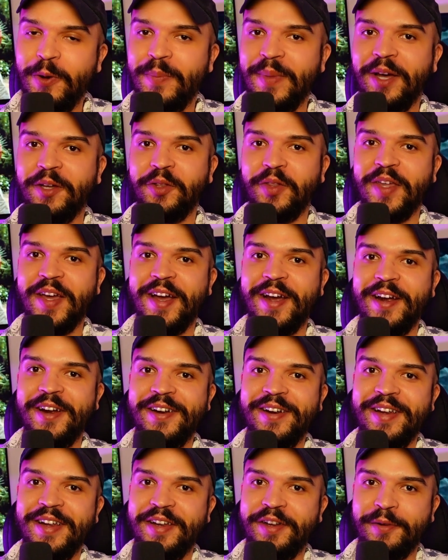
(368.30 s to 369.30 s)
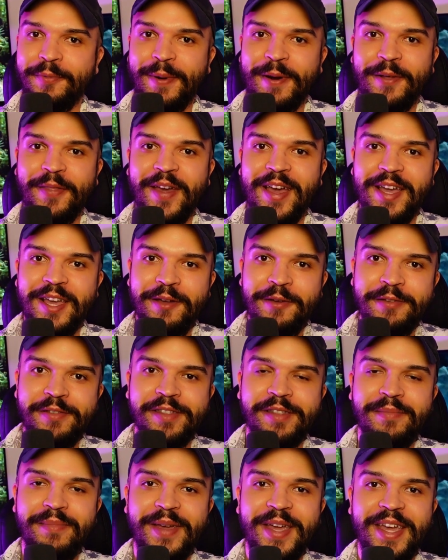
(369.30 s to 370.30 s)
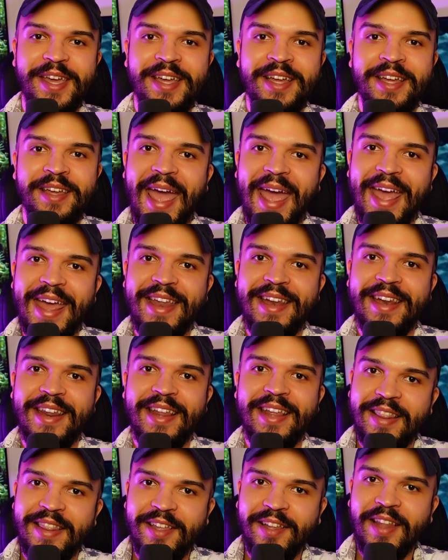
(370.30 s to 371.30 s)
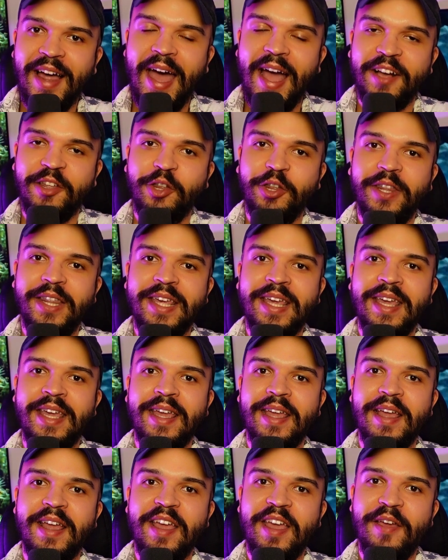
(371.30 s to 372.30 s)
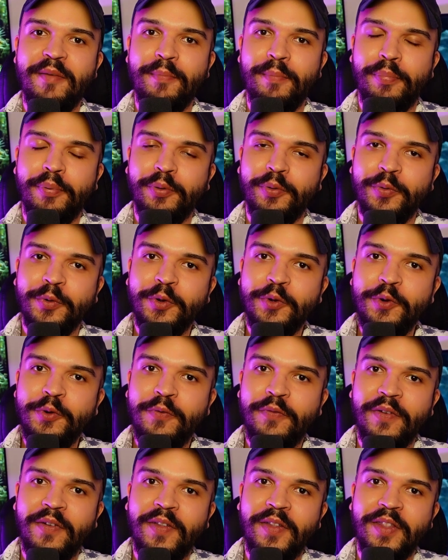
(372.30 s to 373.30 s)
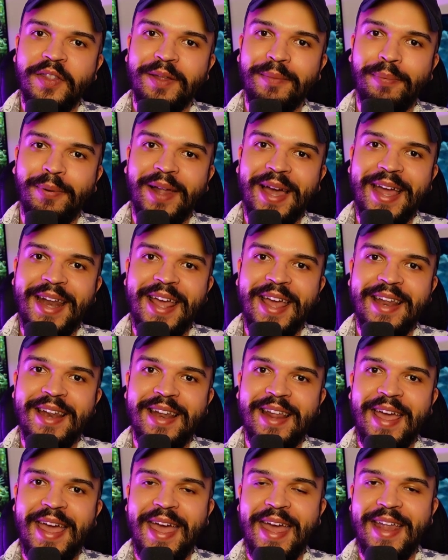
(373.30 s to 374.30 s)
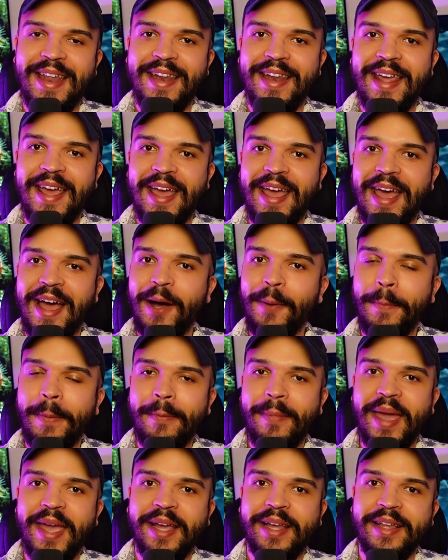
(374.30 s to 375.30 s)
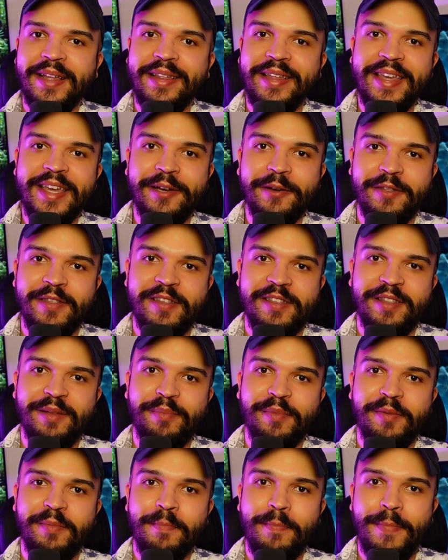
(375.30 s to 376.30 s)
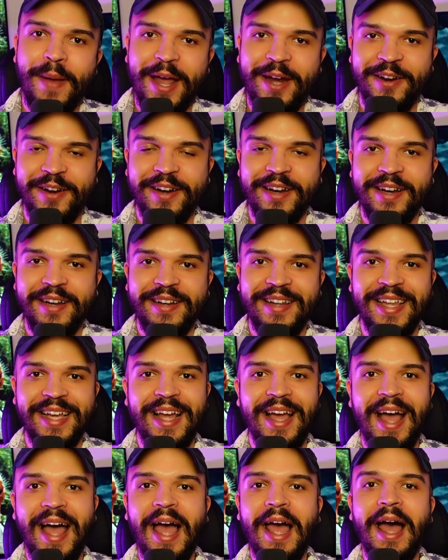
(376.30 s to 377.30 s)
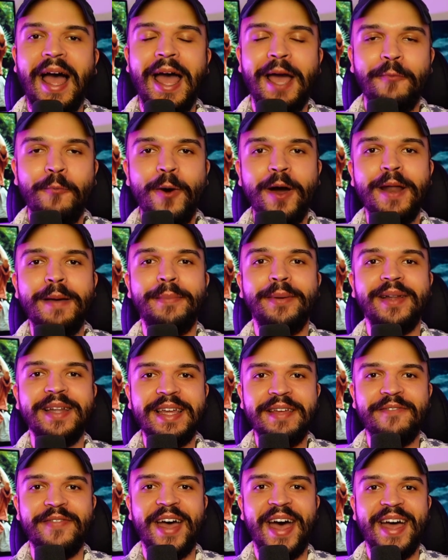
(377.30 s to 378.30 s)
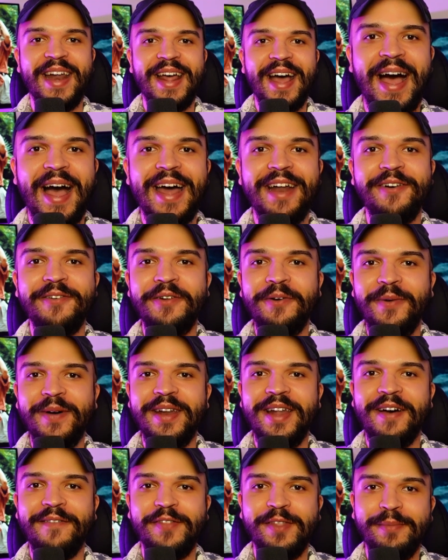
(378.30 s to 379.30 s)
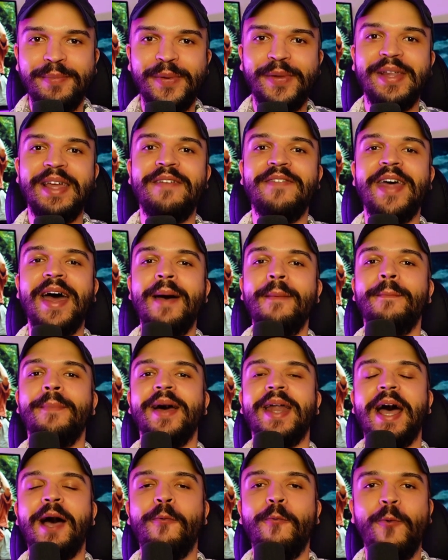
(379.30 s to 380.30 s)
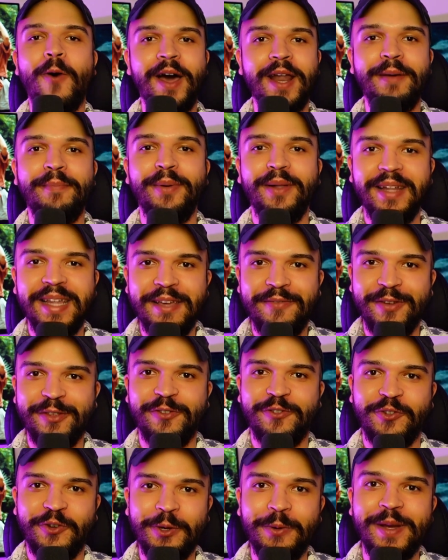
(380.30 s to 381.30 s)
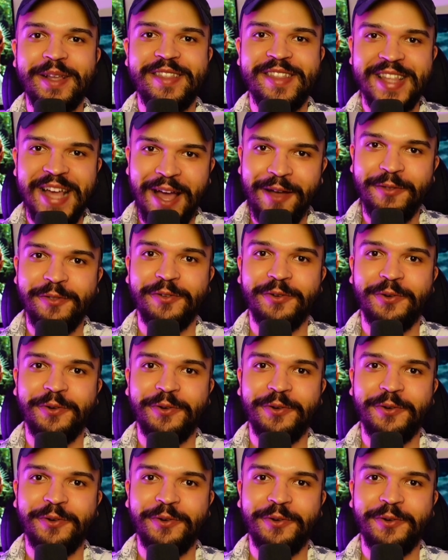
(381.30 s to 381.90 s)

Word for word: them out there into where they used to be, and they'll actually improve the planet and help make ecosystems better. Look, I, I want to believe that. I don't know enough to believe that, but I want to believe it's true. It sounds